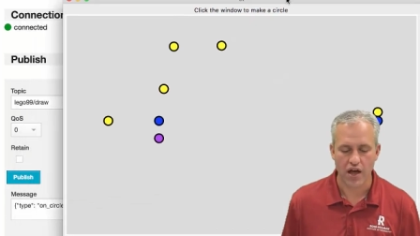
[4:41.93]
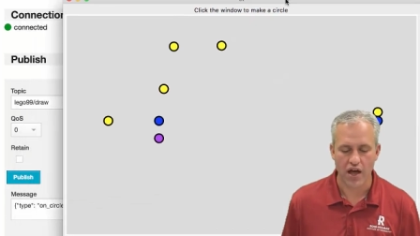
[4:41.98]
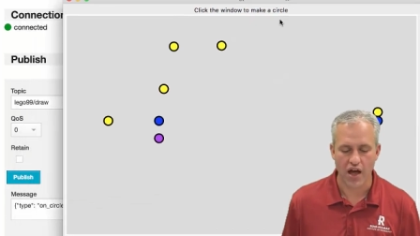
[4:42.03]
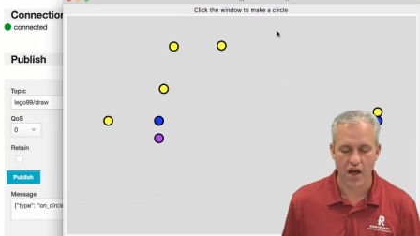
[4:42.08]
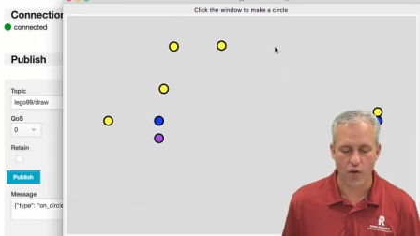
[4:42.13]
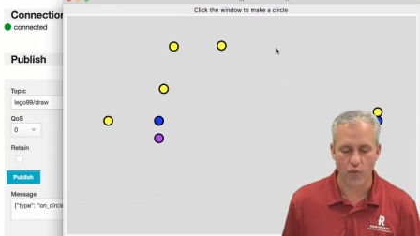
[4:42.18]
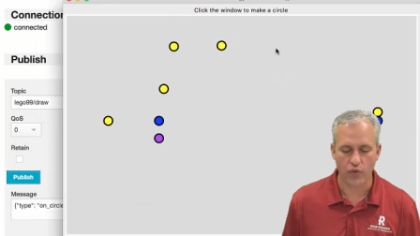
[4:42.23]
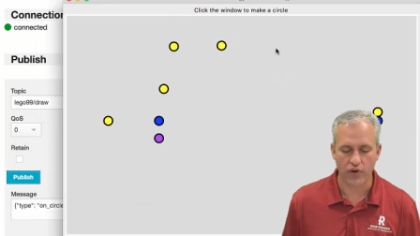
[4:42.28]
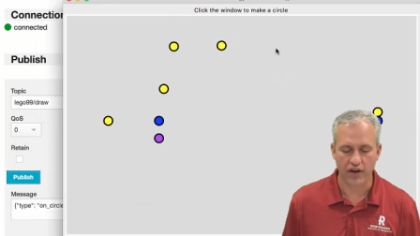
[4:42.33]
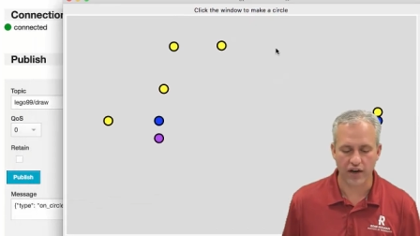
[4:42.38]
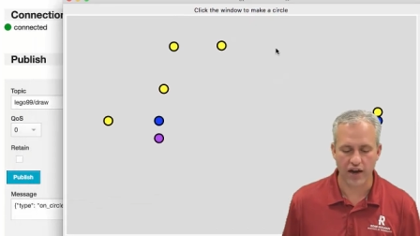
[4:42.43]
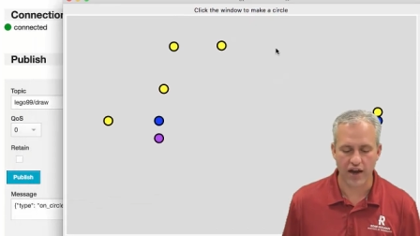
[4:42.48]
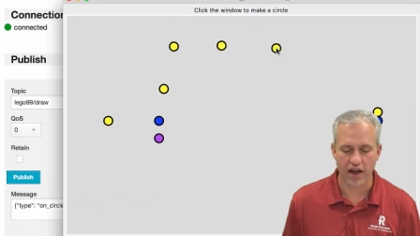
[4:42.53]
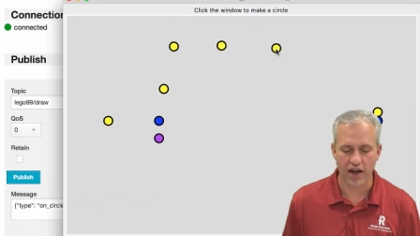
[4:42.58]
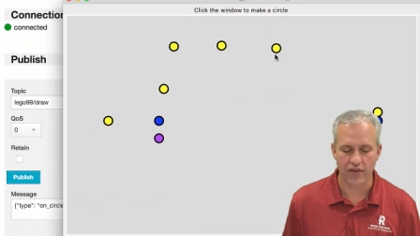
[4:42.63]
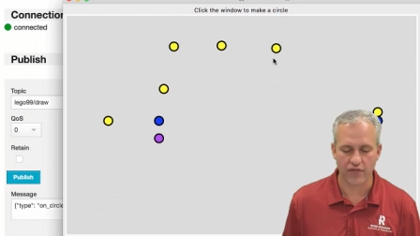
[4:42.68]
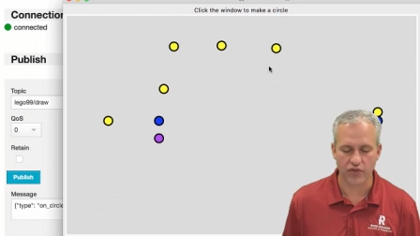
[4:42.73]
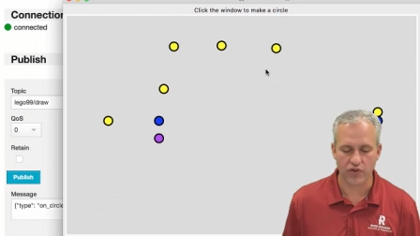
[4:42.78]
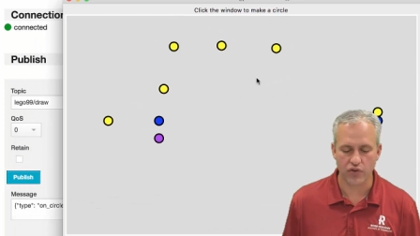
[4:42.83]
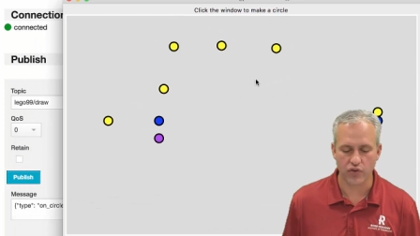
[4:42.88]
uh, we're going to
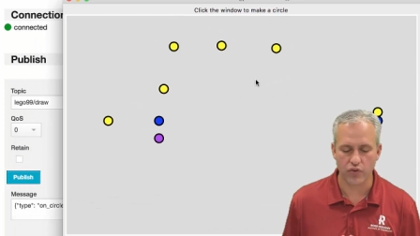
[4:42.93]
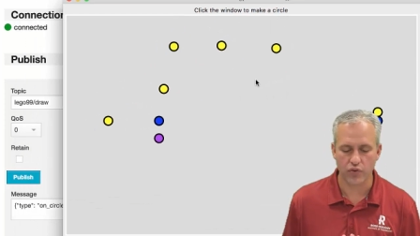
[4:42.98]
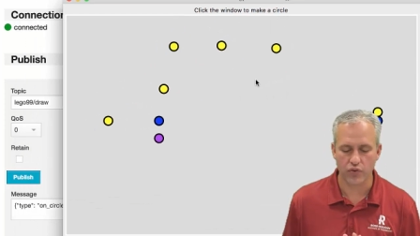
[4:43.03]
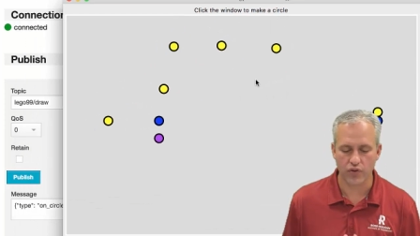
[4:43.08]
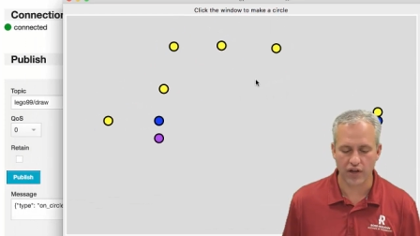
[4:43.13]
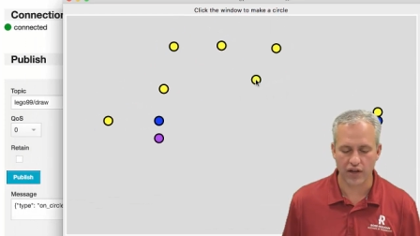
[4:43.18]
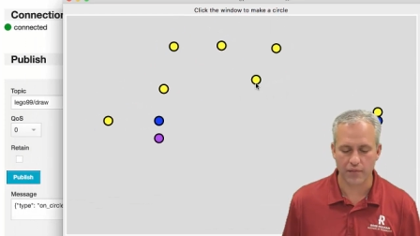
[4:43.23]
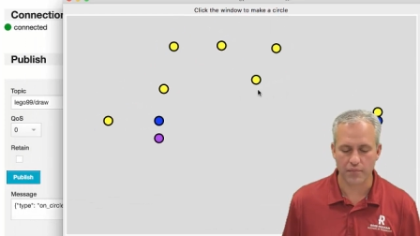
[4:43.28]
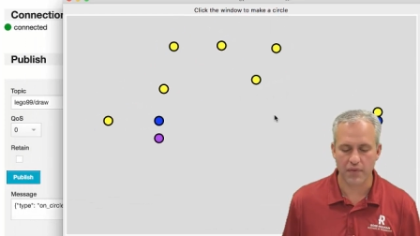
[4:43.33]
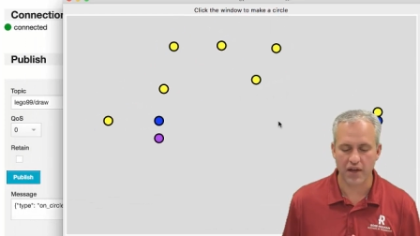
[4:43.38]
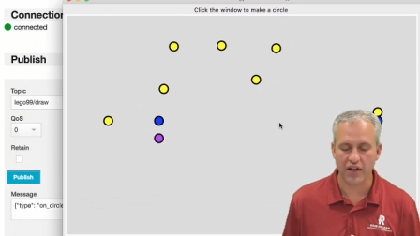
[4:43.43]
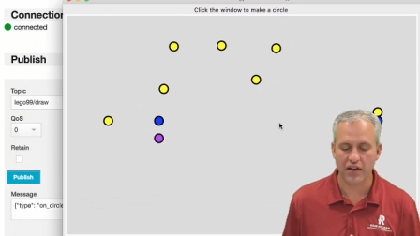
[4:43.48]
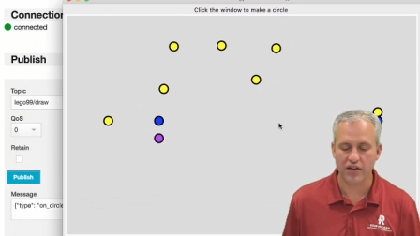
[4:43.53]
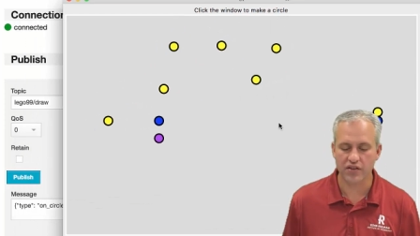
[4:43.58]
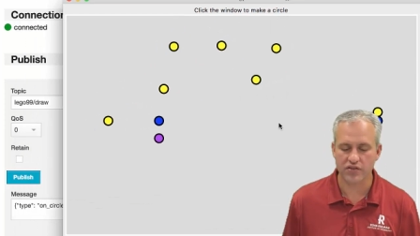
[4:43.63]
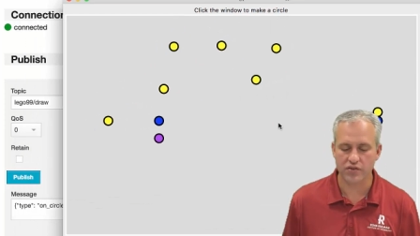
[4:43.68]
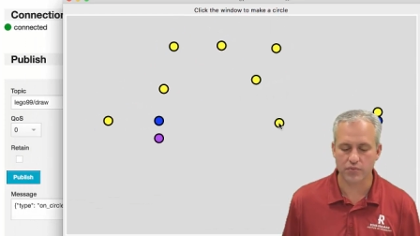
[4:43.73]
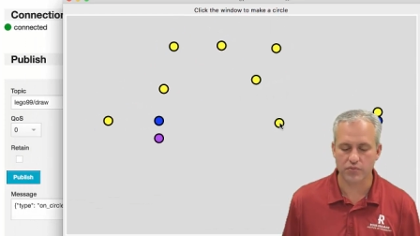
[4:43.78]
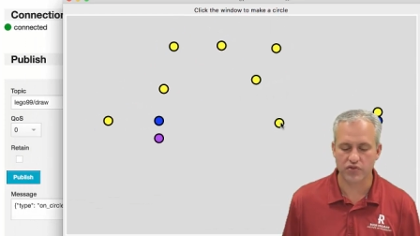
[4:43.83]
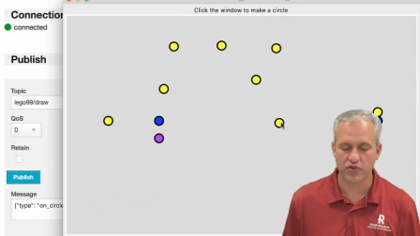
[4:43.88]
have you like
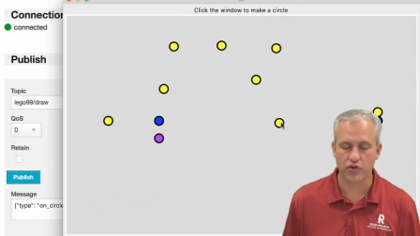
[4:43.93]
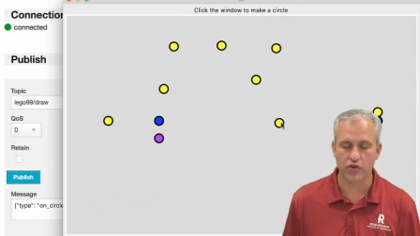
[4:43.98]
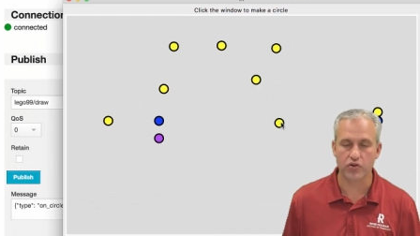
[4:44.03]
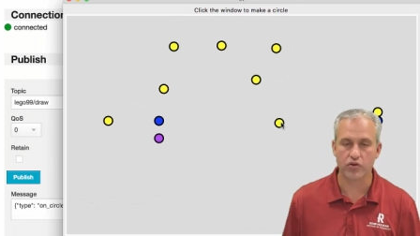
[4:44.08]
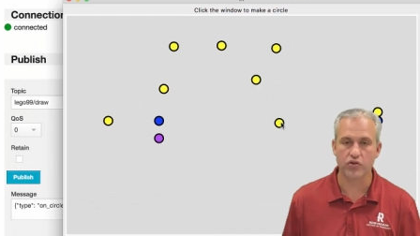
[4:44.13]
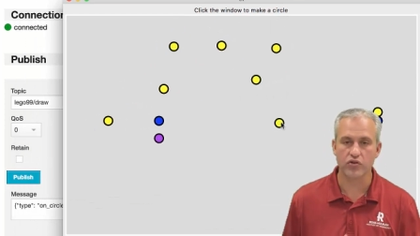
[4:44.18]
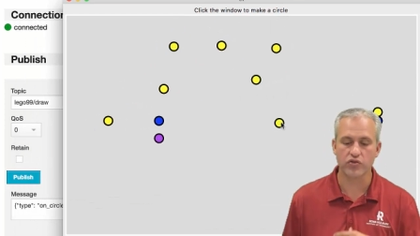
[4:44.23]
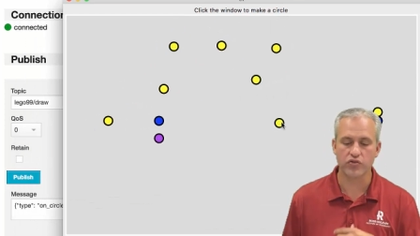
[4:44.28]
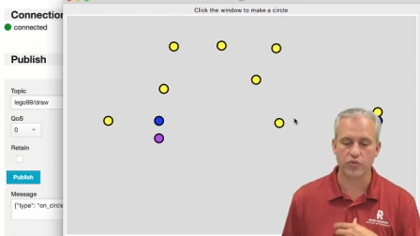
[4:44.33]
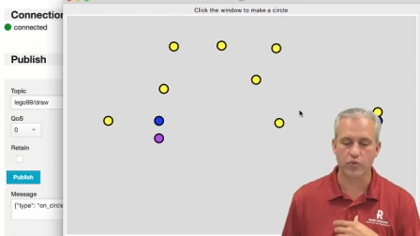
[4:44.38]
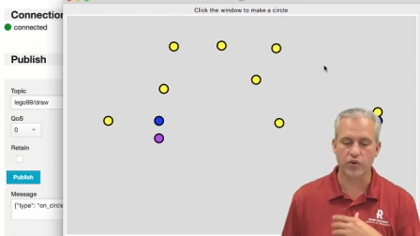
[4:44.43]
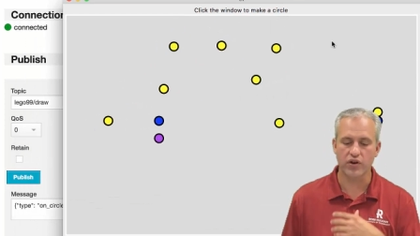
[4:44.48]
making some circles.